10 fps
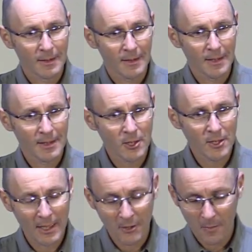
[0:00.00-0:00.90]
it just
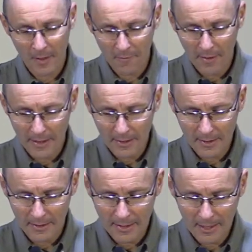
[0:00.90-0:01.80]
sounds a bit vague,
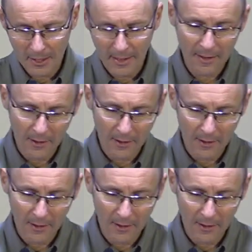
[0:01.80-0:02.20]
doesn't it? It sounds like, you know,